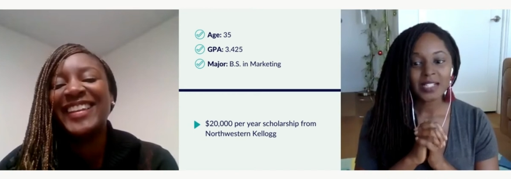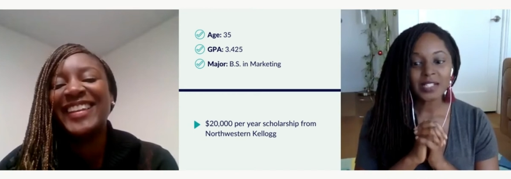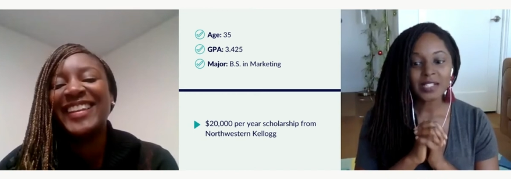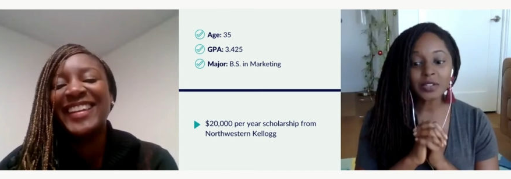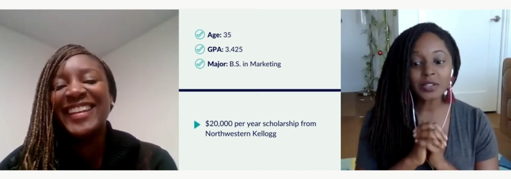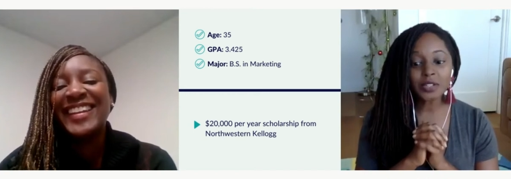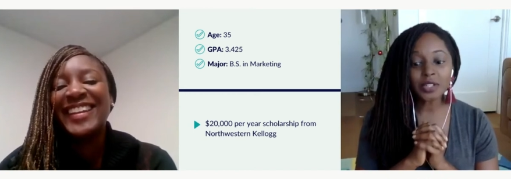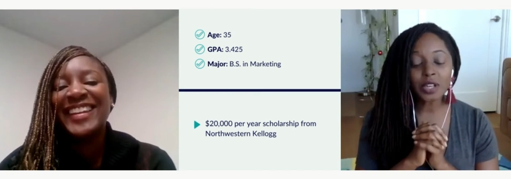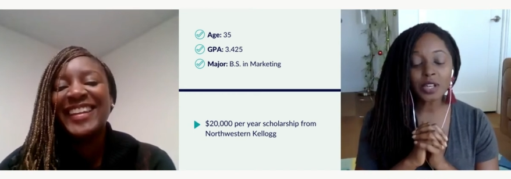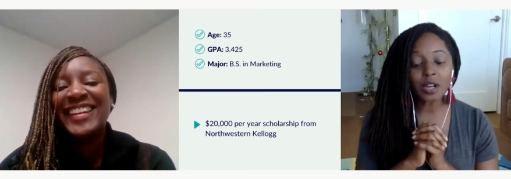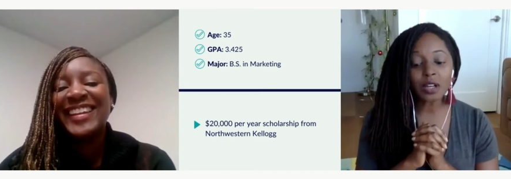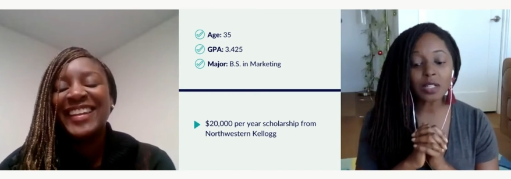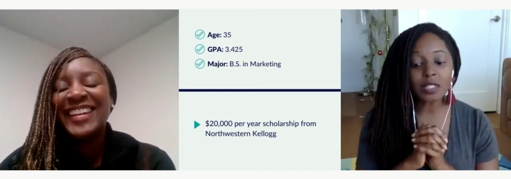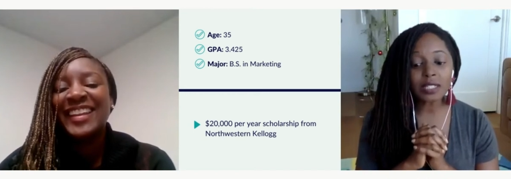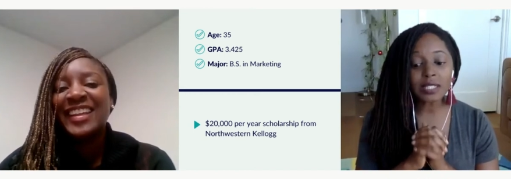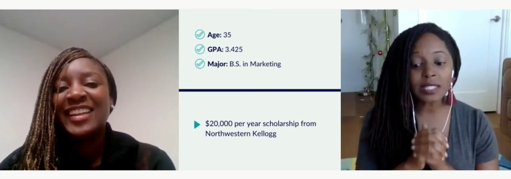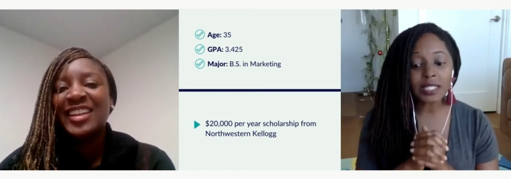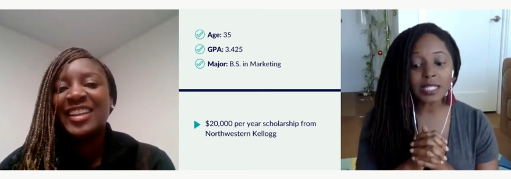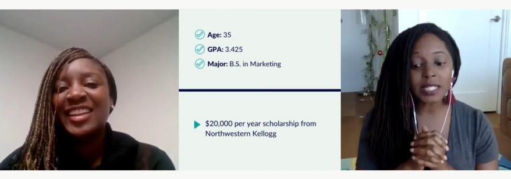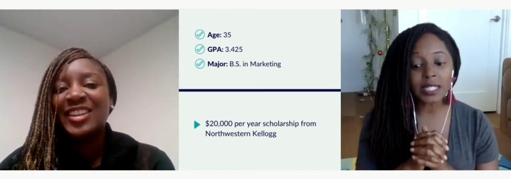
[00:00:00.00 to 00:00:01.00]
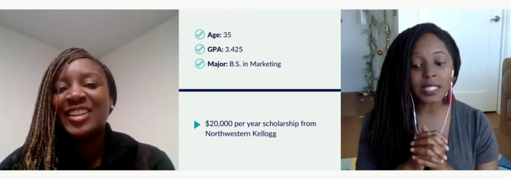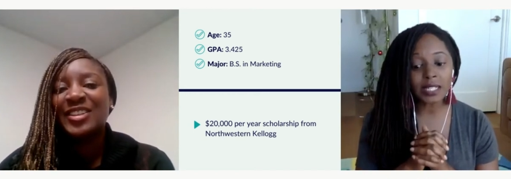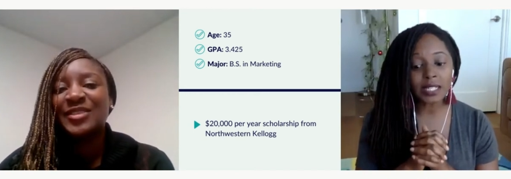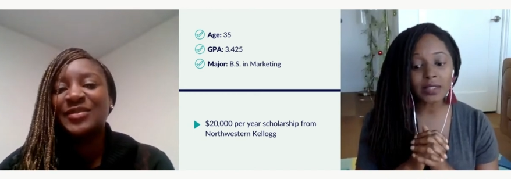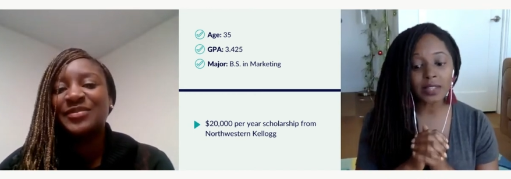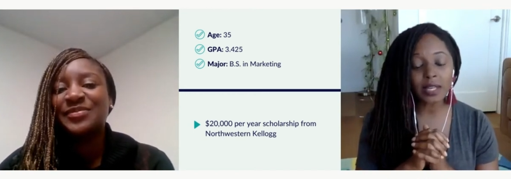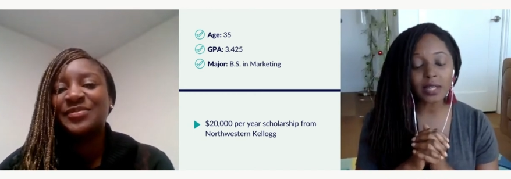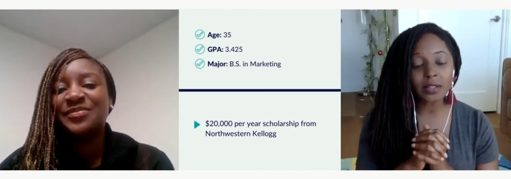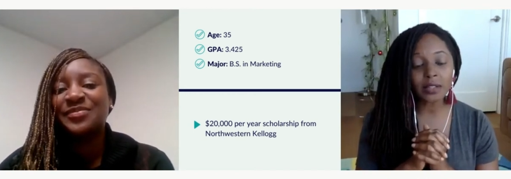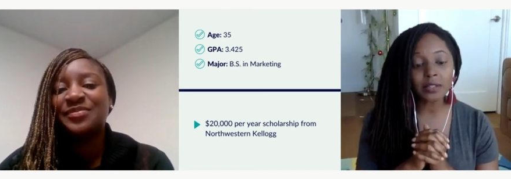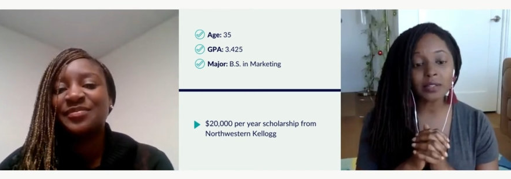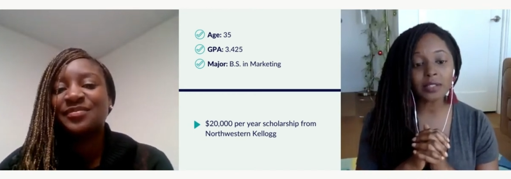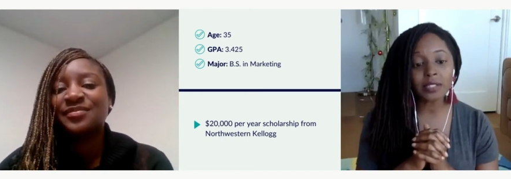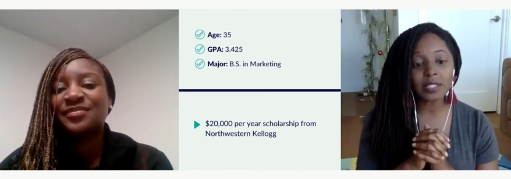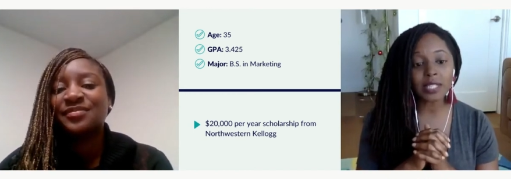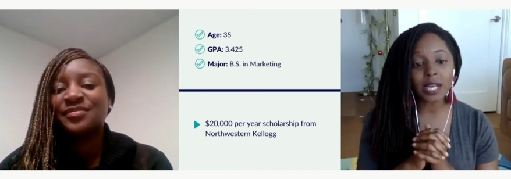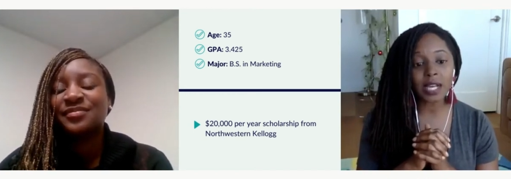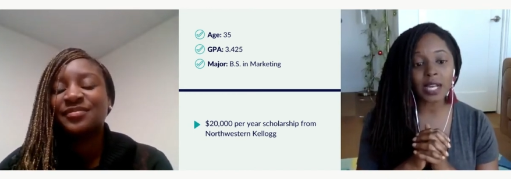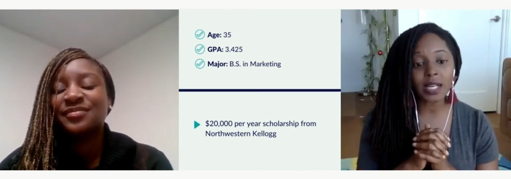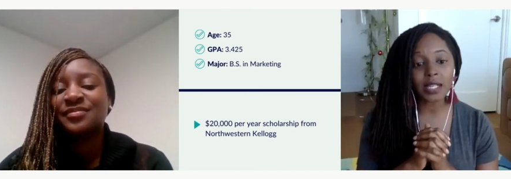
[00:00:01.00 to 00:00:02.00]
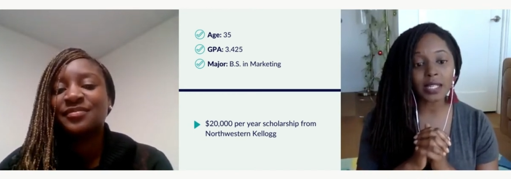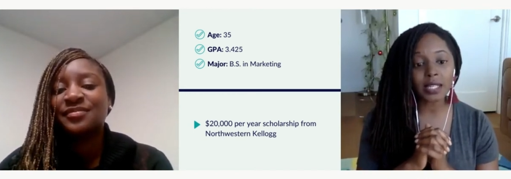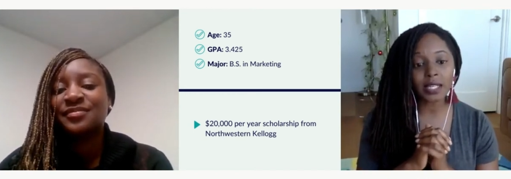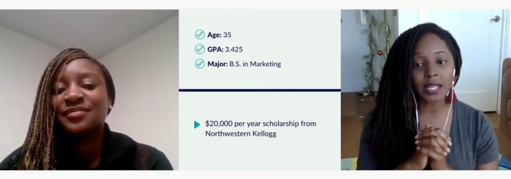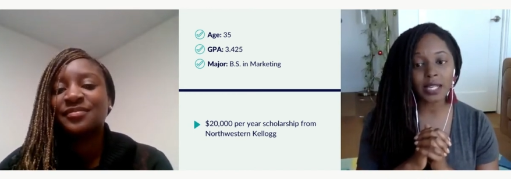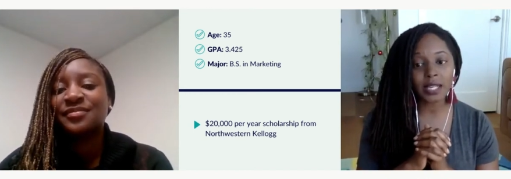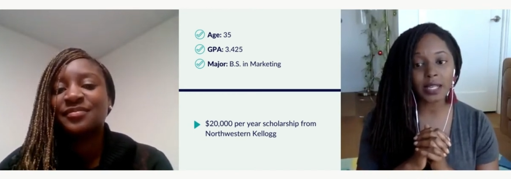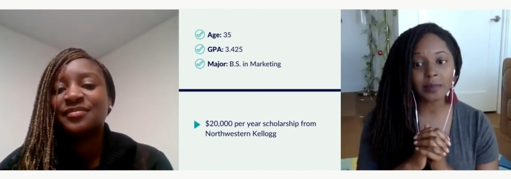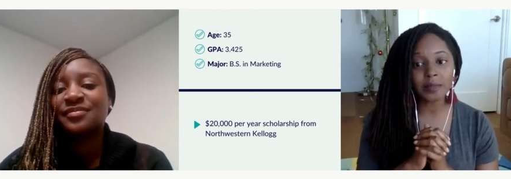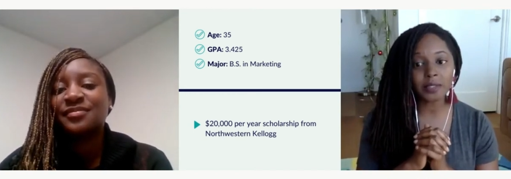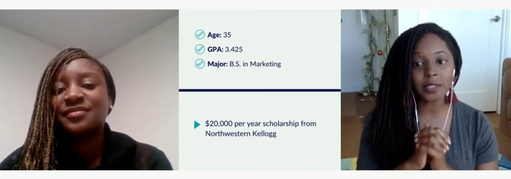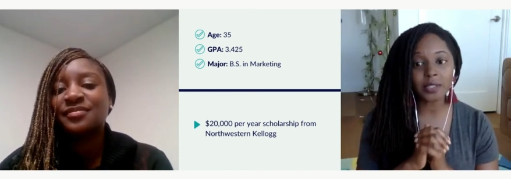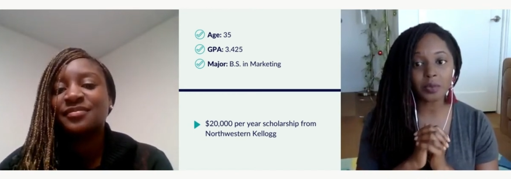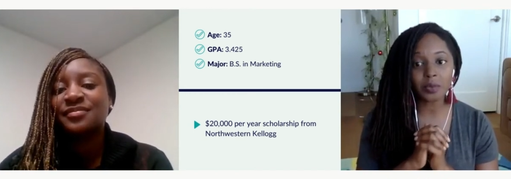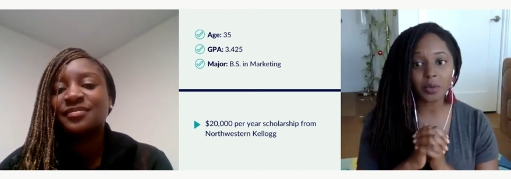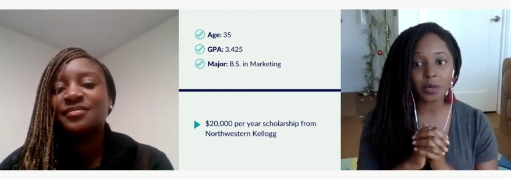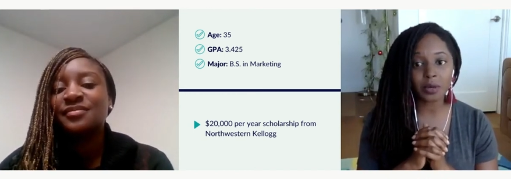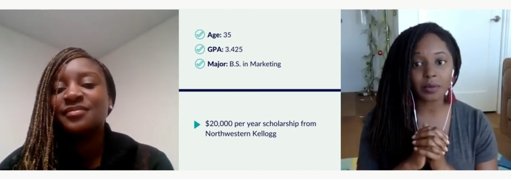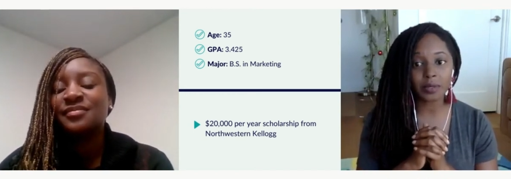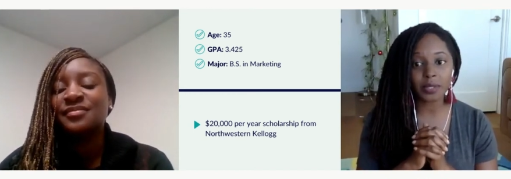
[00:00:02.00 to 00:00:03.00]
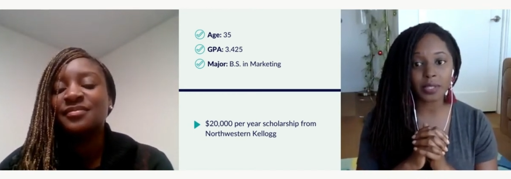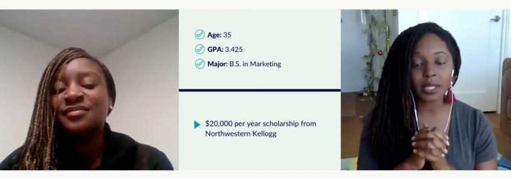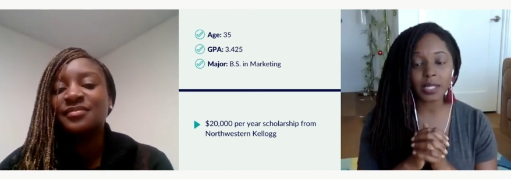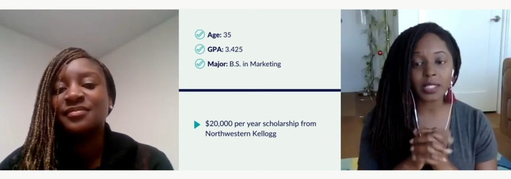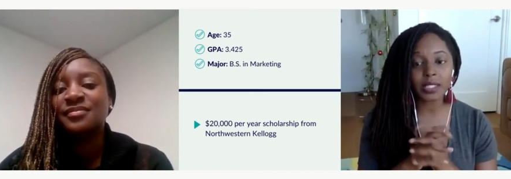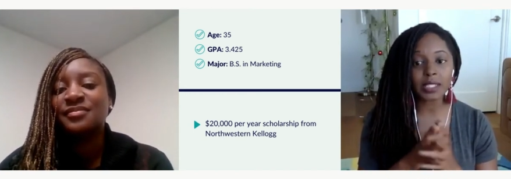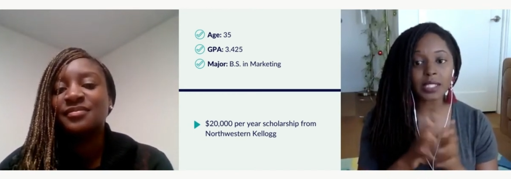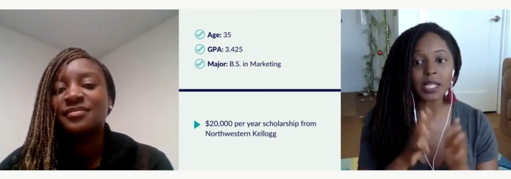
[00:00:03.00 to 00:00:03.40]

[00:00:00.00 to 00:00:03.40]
Speaker 1: so, do y'all see that Kudzai came to work with us